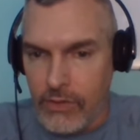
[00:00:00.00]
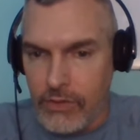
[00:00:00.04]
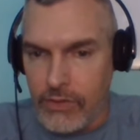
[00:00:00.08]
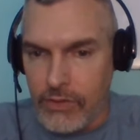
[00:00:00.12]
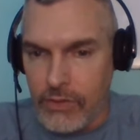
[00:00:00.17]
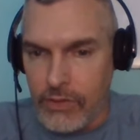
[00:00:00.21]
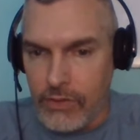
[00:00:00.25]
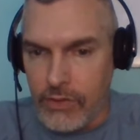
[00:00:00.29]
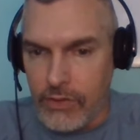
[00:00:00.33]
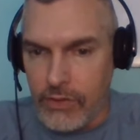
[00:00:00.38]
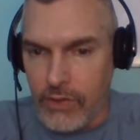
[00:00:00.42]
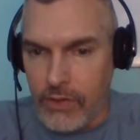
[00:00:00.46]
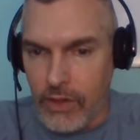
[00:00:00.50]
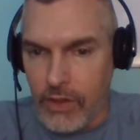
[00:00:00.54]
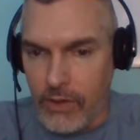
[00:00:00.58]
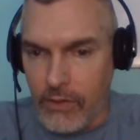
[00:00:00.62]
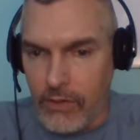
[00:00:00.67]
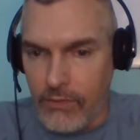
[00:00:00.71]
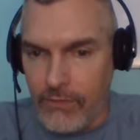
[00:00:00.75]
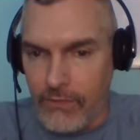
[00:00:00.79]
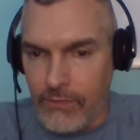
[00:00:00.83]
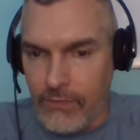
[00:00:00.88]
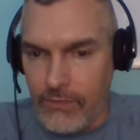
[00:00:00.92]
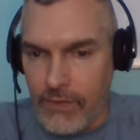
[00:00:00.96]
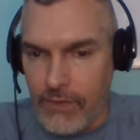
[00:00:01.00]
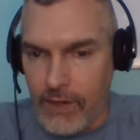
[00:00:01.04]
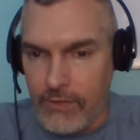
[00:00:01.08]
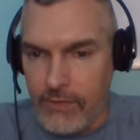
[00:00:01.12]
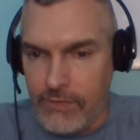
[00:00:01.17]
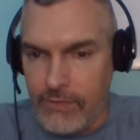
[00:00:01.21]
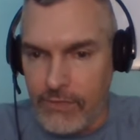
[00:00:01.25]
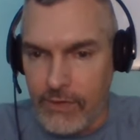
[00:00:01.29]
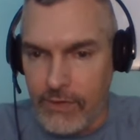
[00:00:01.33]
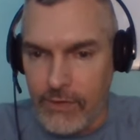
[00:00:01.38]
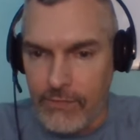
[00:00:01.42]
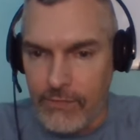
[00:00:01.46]
to go
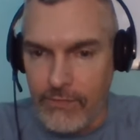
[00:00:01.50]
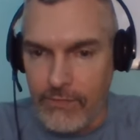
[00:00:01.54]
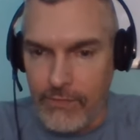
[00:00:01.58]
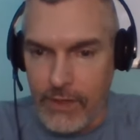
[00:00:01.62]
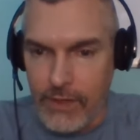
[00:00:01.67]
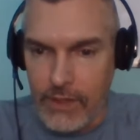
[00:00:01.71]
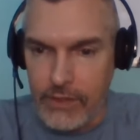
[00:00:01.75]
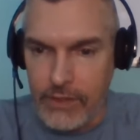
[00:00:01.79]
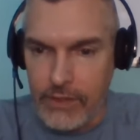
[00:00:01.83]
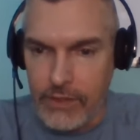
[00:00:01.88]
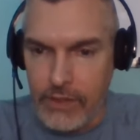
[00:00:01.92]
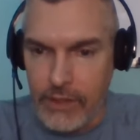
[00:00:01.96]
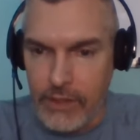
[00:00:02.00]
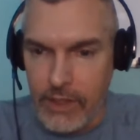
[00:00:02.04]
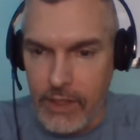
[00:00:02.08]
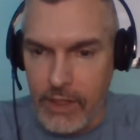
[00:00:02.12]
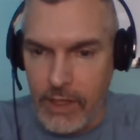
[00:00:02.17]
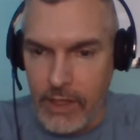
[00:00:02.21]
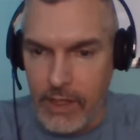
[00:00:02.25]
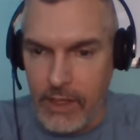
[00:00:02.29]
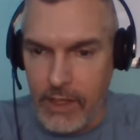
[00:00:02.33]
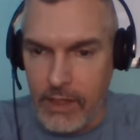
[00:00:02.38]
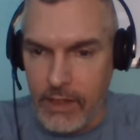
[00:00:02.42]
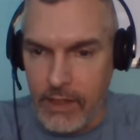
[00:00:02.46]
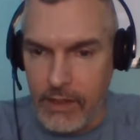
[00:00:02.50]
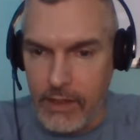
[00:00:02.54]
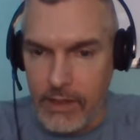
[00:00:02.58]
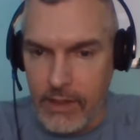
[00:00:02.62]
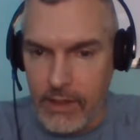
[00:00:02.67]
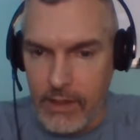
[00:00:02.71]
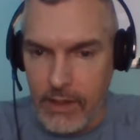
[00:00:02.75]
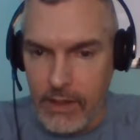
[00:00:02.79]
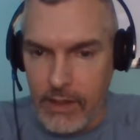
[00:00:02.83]
face their fiction and